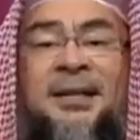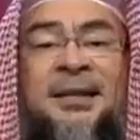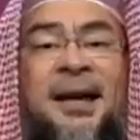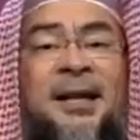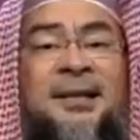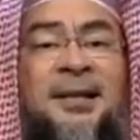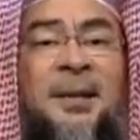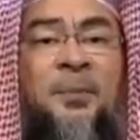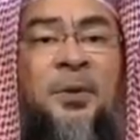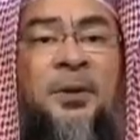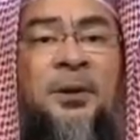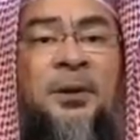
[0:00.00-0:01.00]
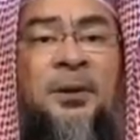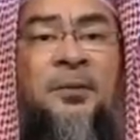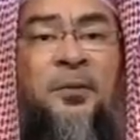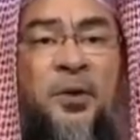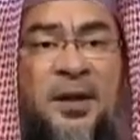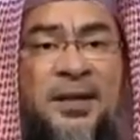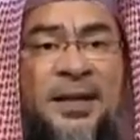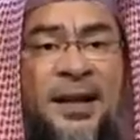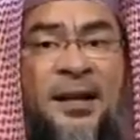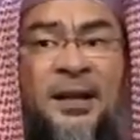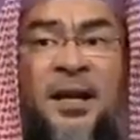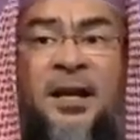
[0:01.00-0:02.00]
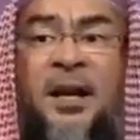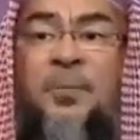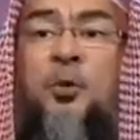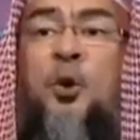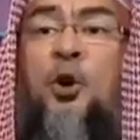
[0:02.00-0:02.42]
he stands up for the second and he